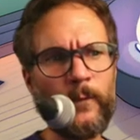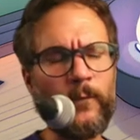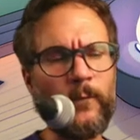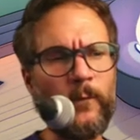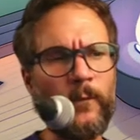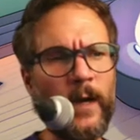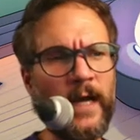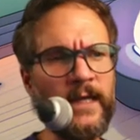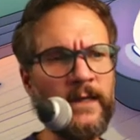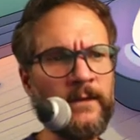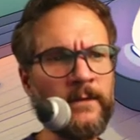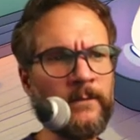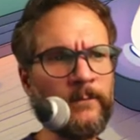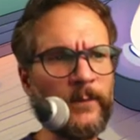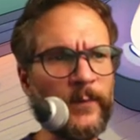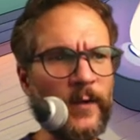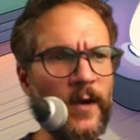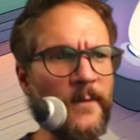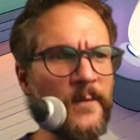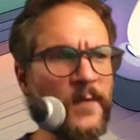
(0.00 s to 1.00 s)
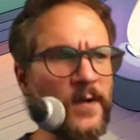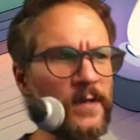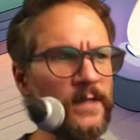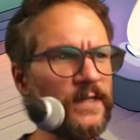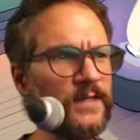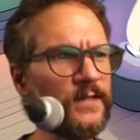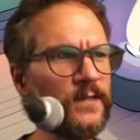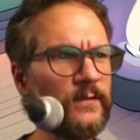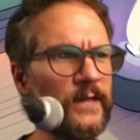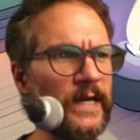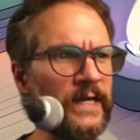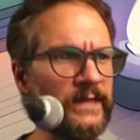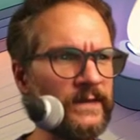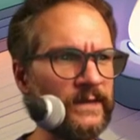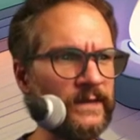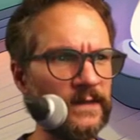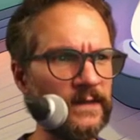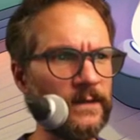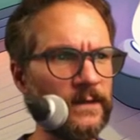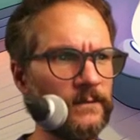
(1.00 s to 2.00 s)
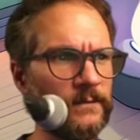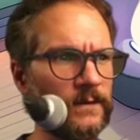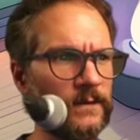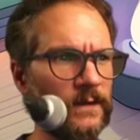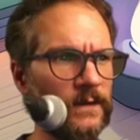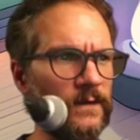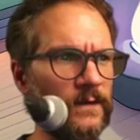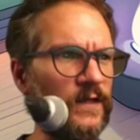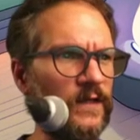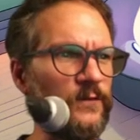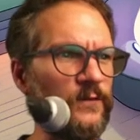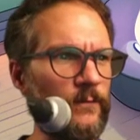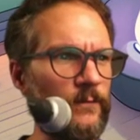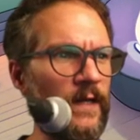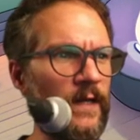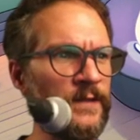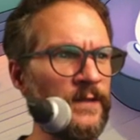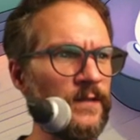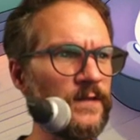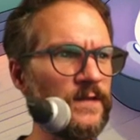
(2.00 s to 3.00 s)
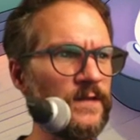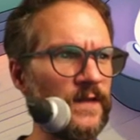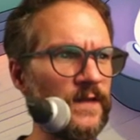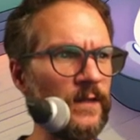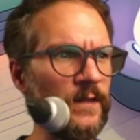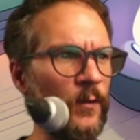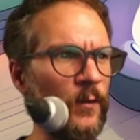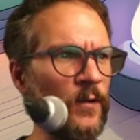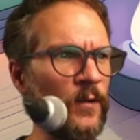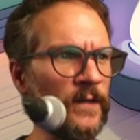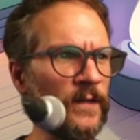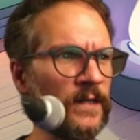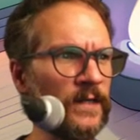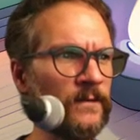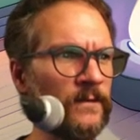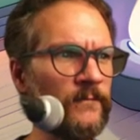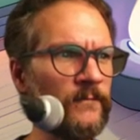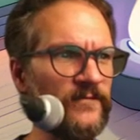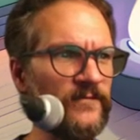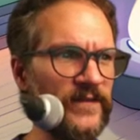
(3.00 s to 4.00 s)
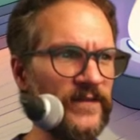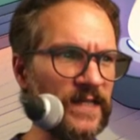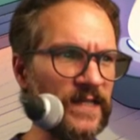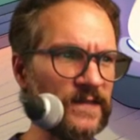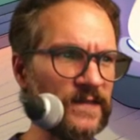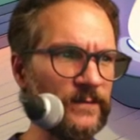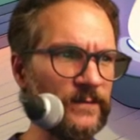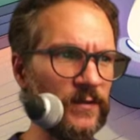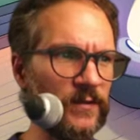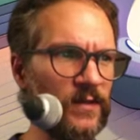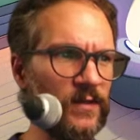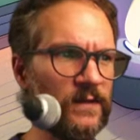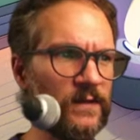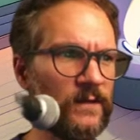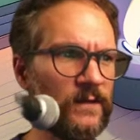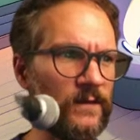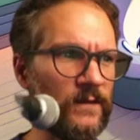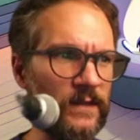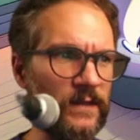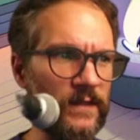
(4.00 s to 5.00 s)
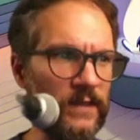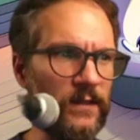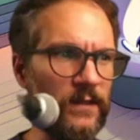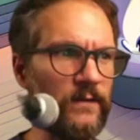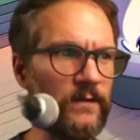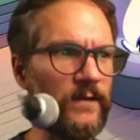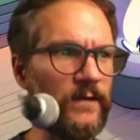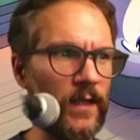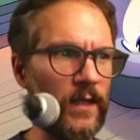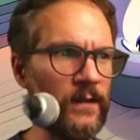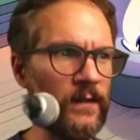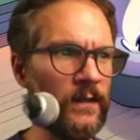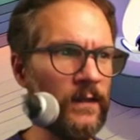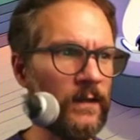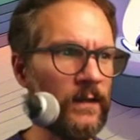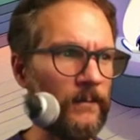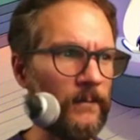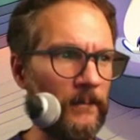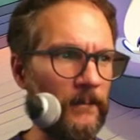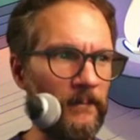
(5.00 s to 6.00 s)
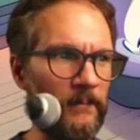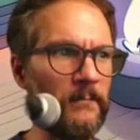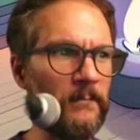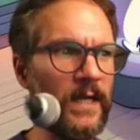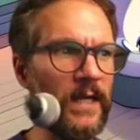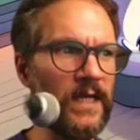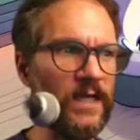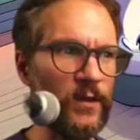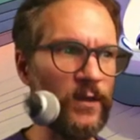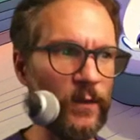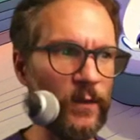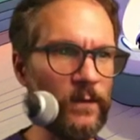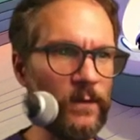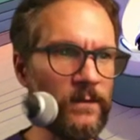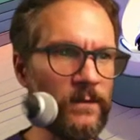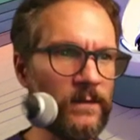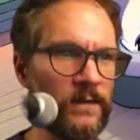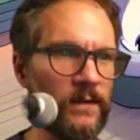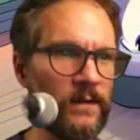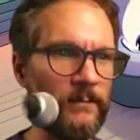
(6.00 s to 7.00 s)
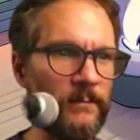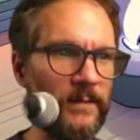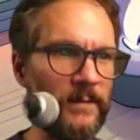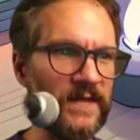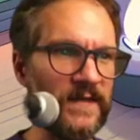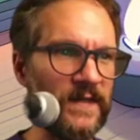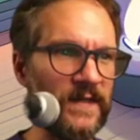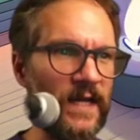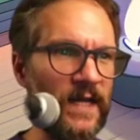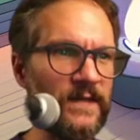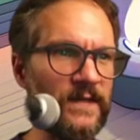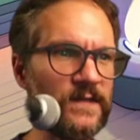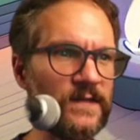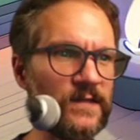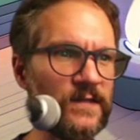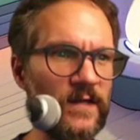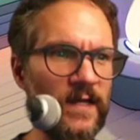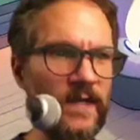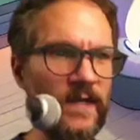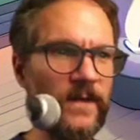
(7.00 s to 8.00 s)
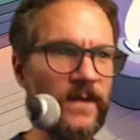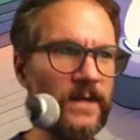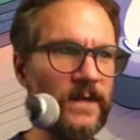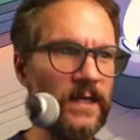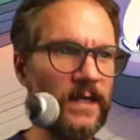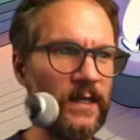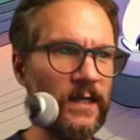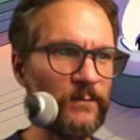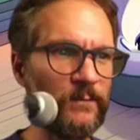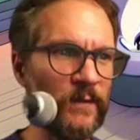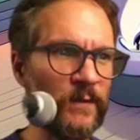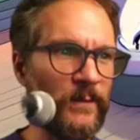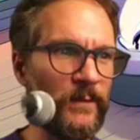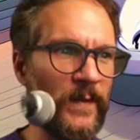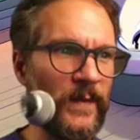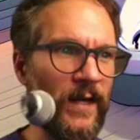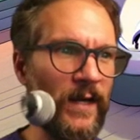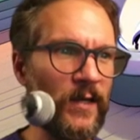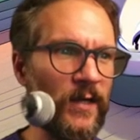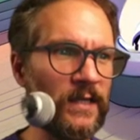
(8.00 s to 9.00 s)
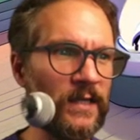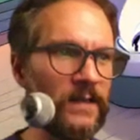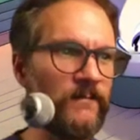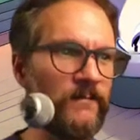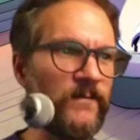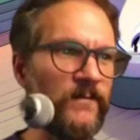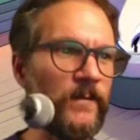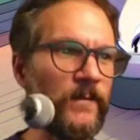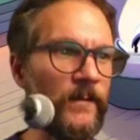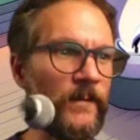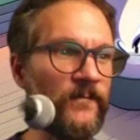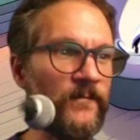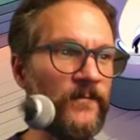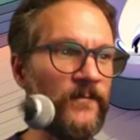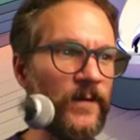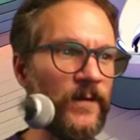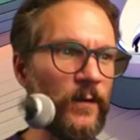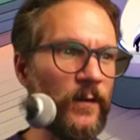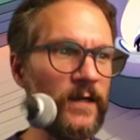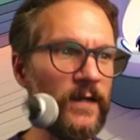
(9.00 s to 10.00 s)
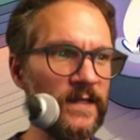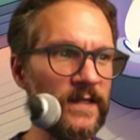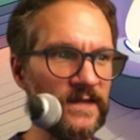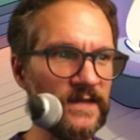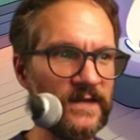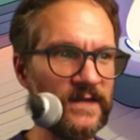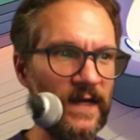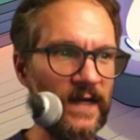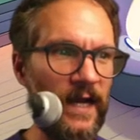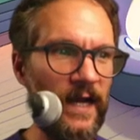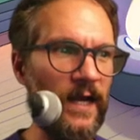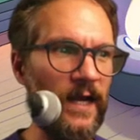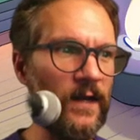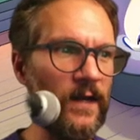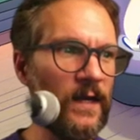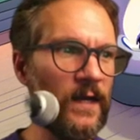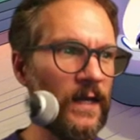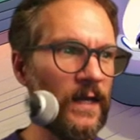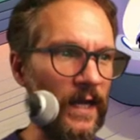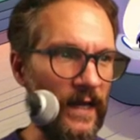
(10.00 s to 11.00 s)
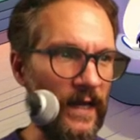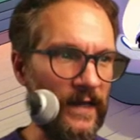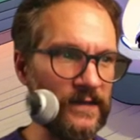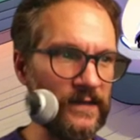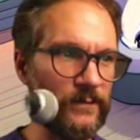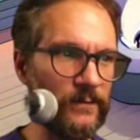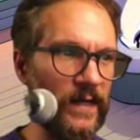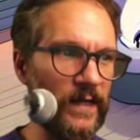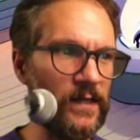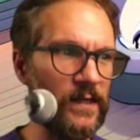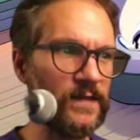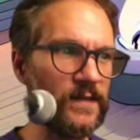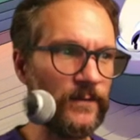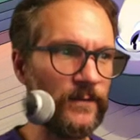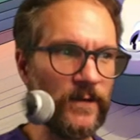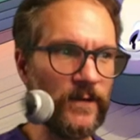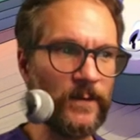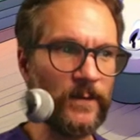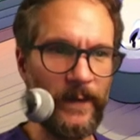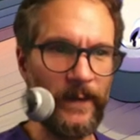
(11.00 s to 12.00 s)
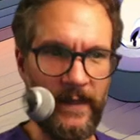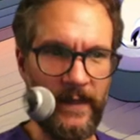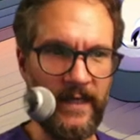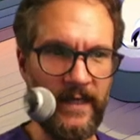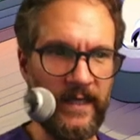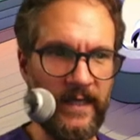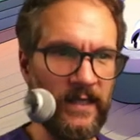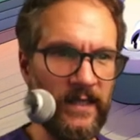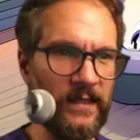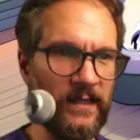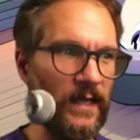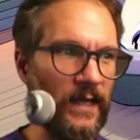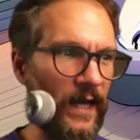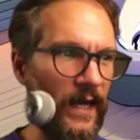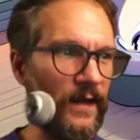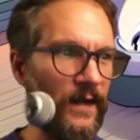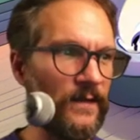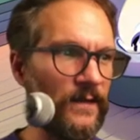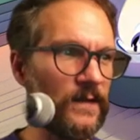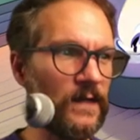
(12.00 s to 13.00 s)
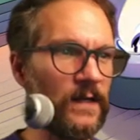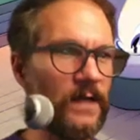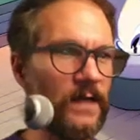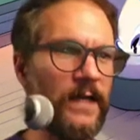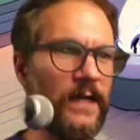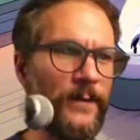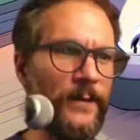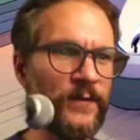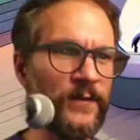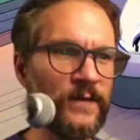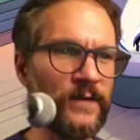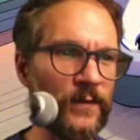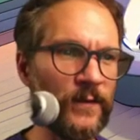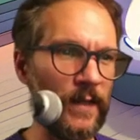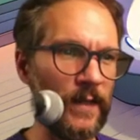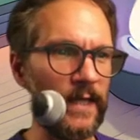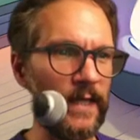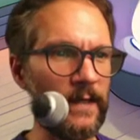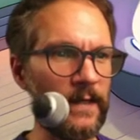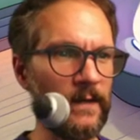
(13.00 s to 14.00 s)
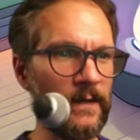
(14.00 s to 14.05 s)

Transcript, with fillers: When properly directed, it renders the organ flexible, even, mellow, besides strengthening and preparing it for the florid style as well as for the plain and declamatory.